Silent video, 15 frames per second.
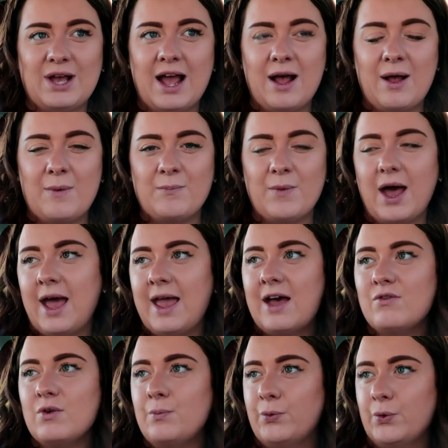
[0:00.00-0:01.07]
um, I
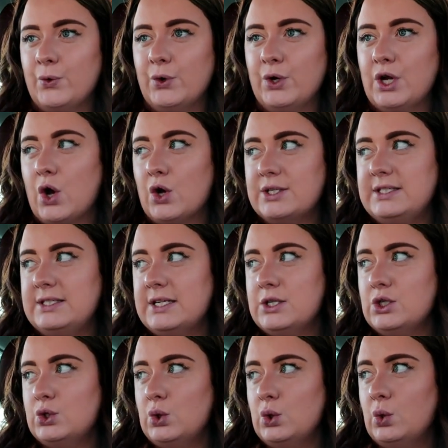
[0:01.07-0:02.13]
haven't brought
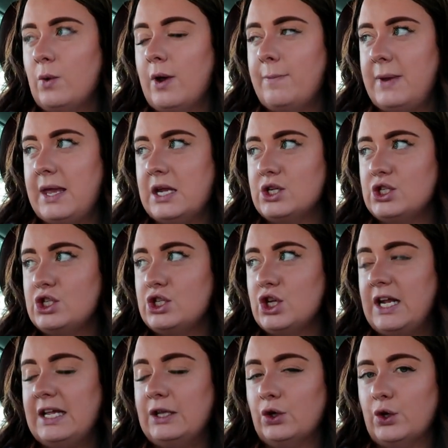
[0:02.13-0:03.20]
Austin to a beach
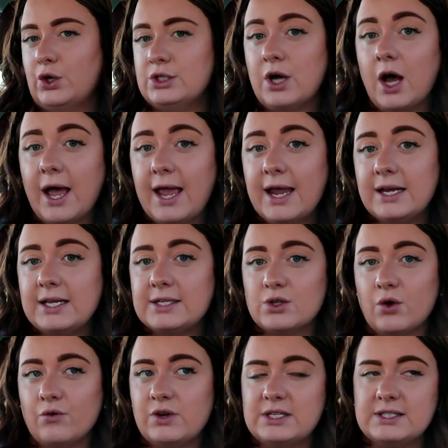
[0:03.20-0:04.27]
in low tide. He's
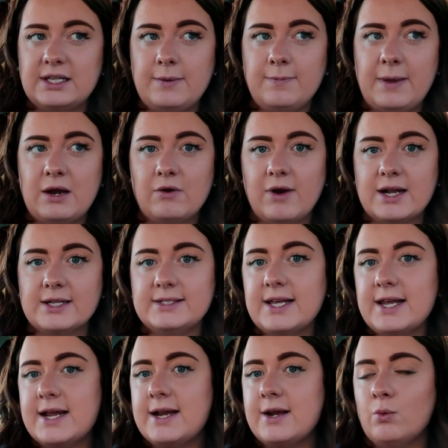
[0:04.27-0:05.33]
obviously been around
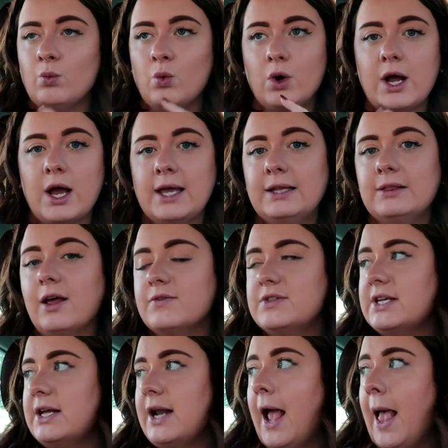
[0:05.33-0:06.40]
sand and water, he loves
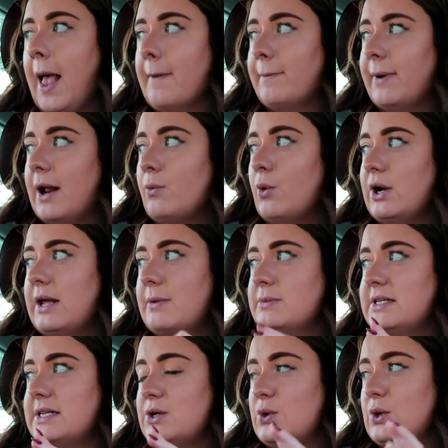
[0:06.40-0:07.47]
it, but I want him
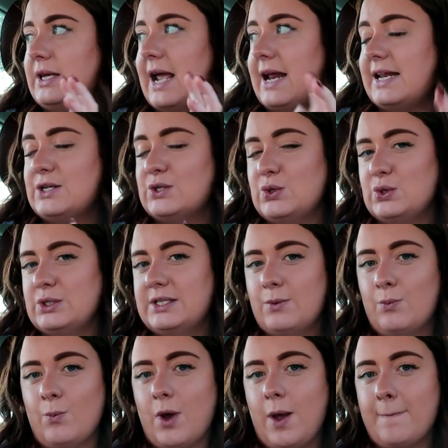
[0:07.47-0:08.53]
to get into
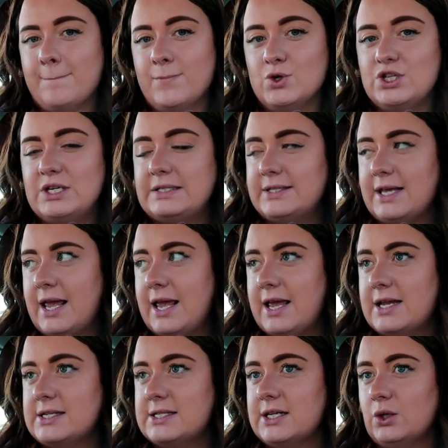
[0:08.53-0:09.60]
some mushy
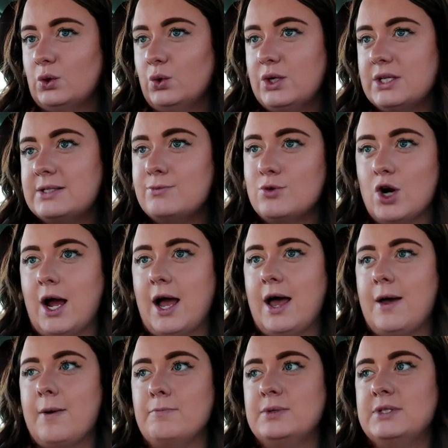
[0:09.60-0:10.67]
sand, look at some
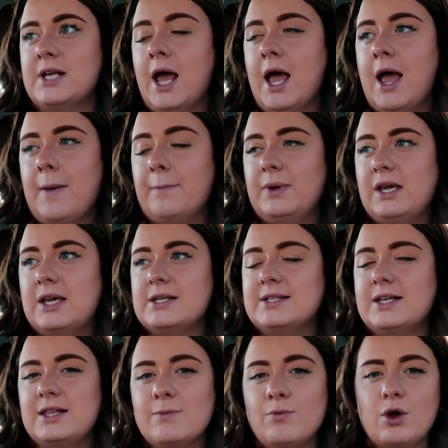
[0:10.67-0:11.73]
crabs, because
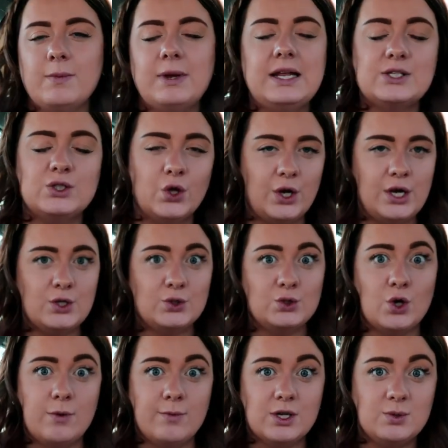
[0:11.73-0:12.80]
at the moment he's learning
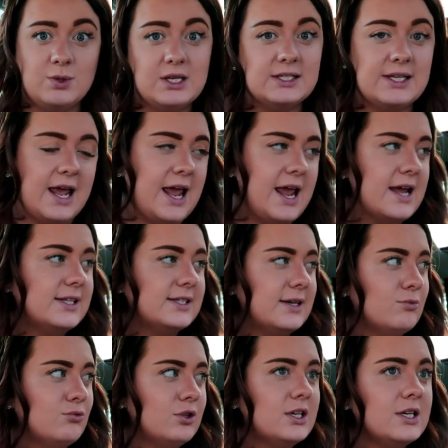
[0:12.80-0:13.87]
so much with his hands
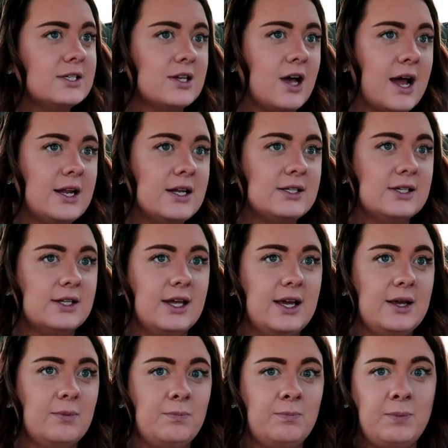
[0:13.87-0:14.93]
and I'm really excited to
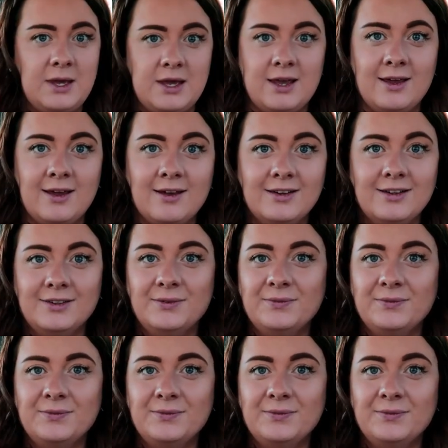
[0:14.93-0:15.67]
like be here.